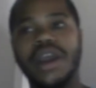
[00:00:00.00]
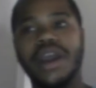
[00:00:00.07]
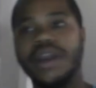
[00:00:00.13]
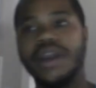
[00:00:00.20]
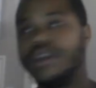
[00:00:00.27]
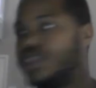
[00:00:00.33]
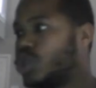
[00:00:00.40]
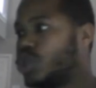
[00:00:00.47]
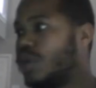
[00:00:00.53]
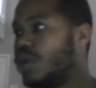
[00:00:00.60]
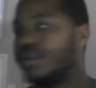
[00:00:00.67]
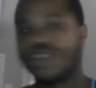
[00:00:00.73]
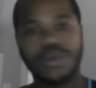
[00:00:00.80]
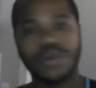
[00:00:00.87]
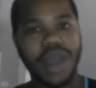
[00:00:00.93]
and
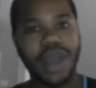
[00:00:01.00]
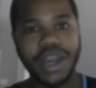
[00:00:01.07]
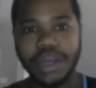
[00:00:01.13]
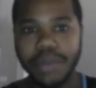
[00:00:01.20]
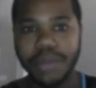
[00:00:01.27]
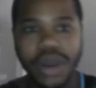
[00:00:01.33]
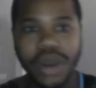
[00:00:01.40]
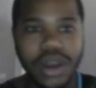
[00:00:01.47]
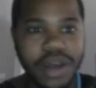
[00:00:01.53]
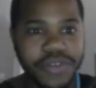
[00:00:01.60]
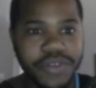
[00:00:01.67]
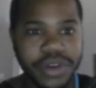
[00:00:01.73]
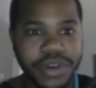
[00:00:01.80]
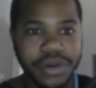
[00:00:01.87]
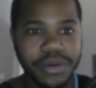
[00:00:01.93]
tremors are right in the middle
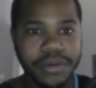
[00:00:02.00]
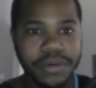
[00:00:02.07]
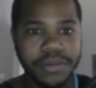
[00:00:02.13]
of it.